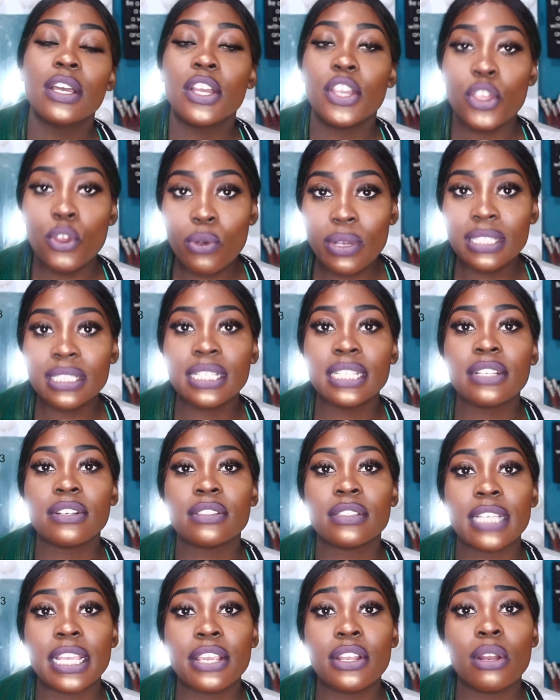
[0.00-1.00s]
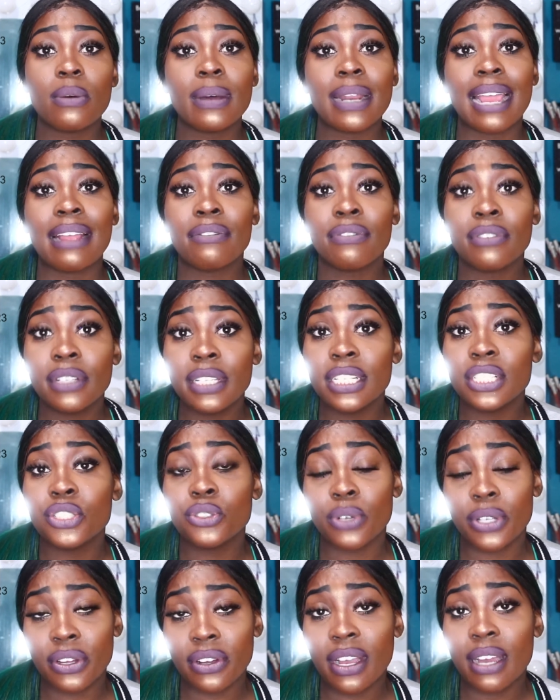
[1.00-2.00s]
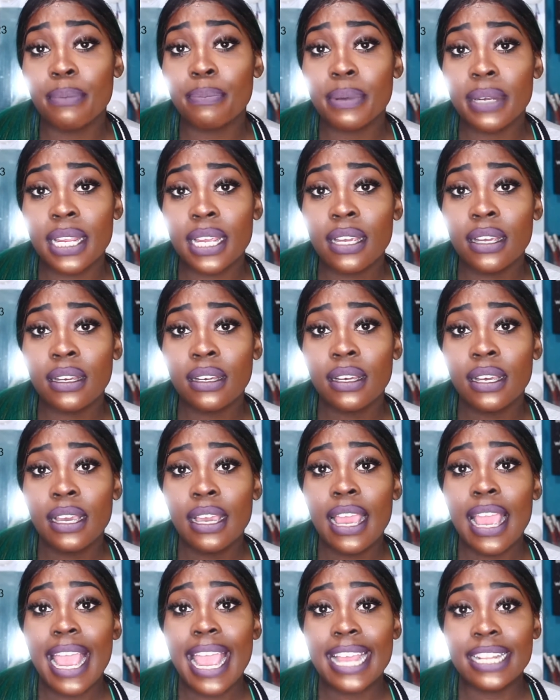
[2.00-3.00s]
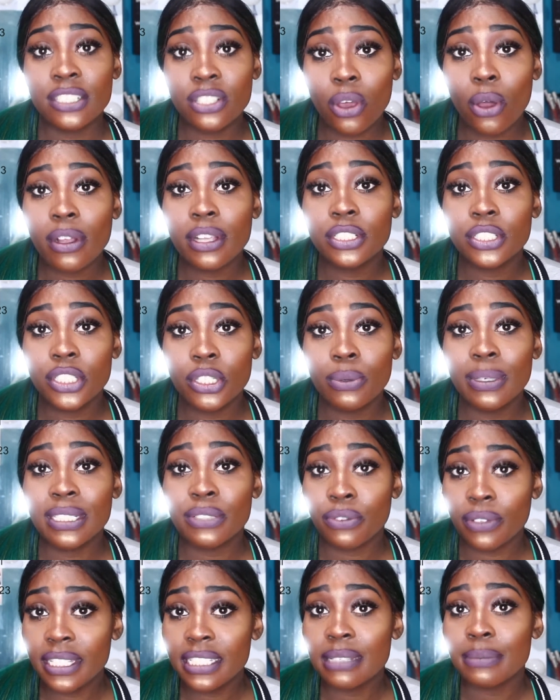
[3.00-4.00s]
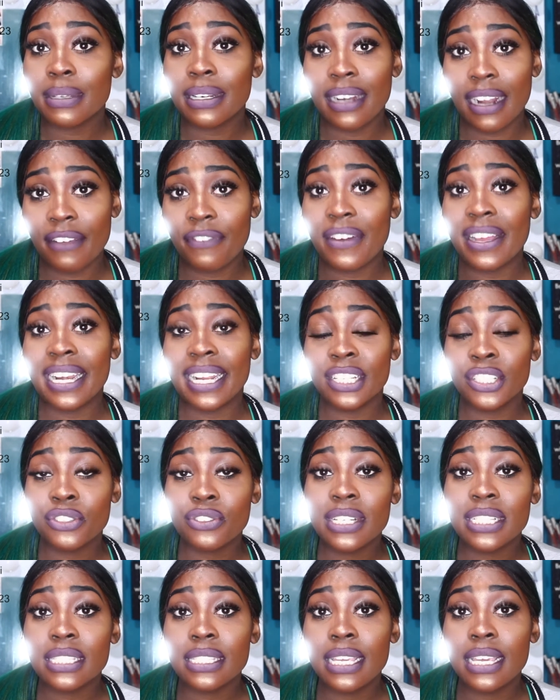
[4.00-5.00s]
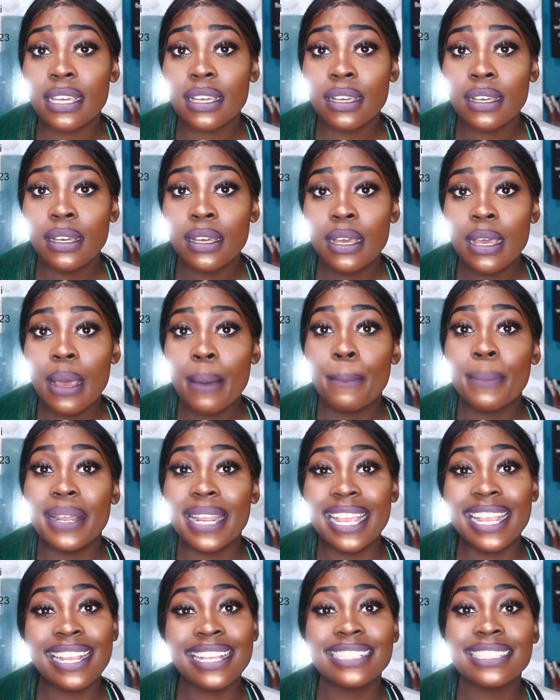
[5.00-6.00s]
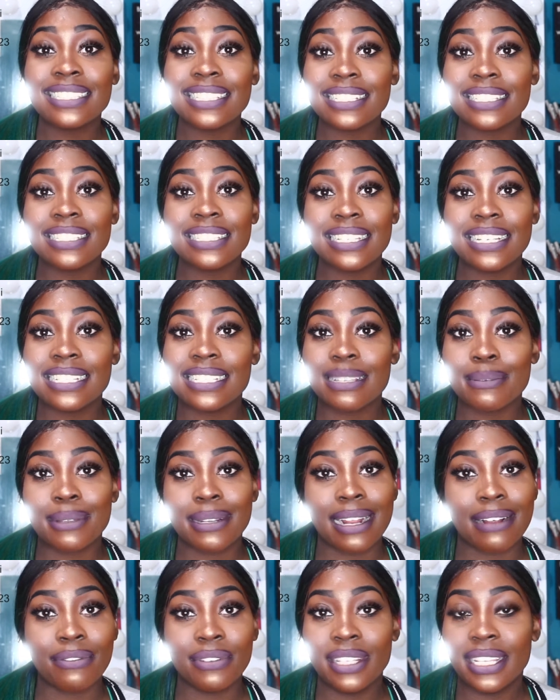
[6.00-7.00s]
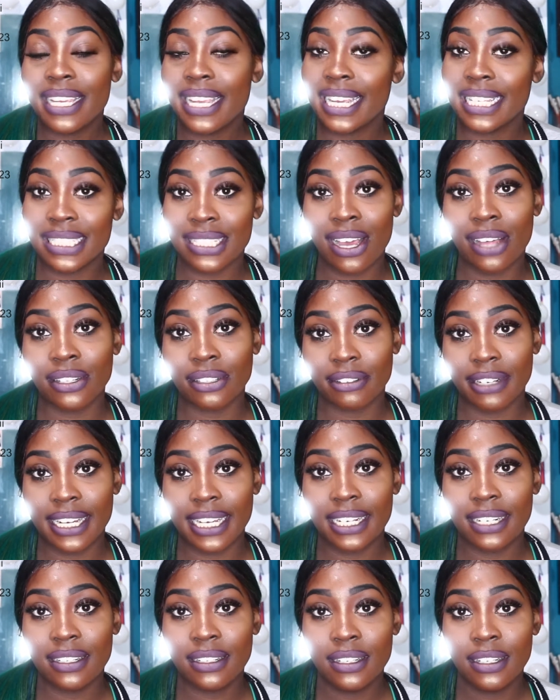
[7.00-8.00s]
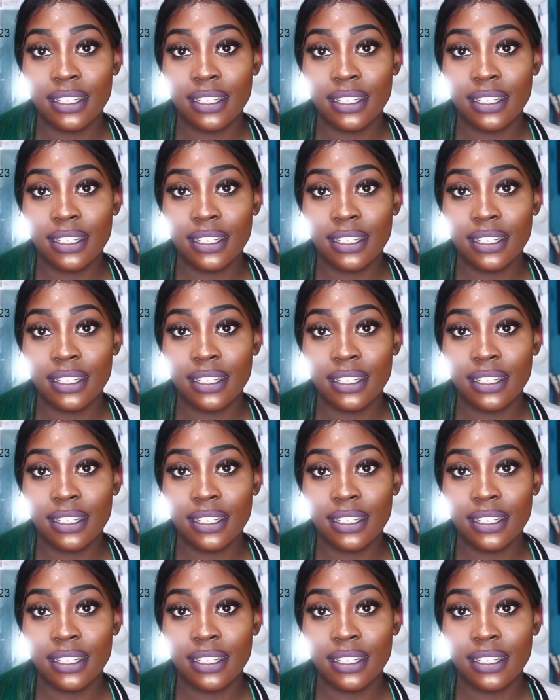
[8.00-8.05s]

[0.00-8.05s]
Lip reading: You can sit there and say, you know what, I really enjoy your company and talking to you is really something that I find interesting, but inconsistency is something I really can't tolerate.